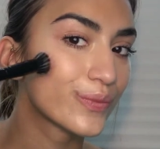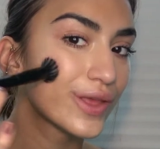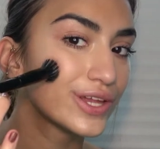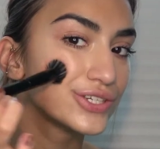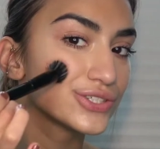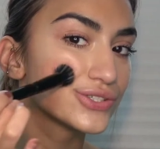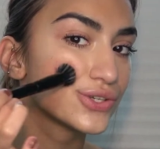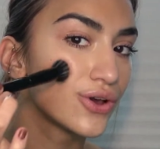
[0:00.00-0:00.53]
and
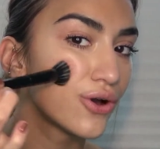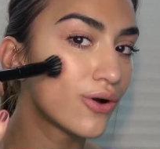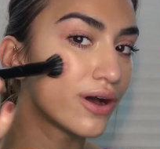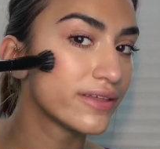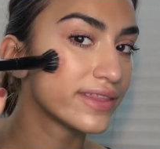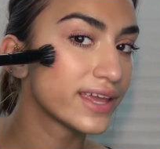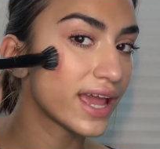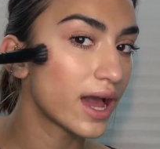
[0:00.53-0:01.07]
just go
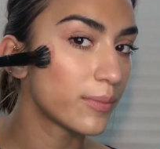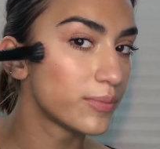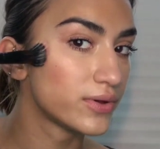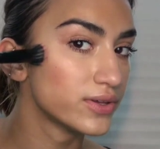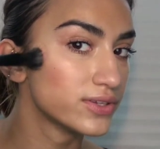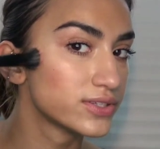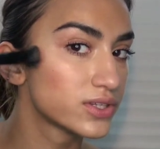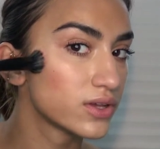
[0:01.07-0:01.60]
on the
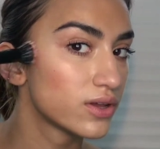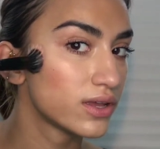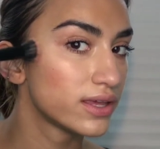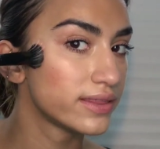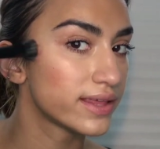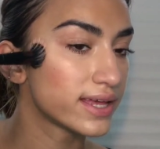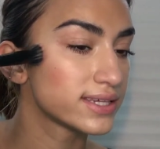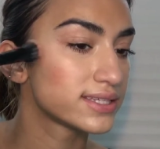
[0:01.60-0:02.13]
apples
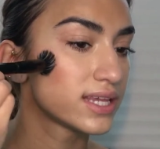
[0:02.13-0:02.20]
in that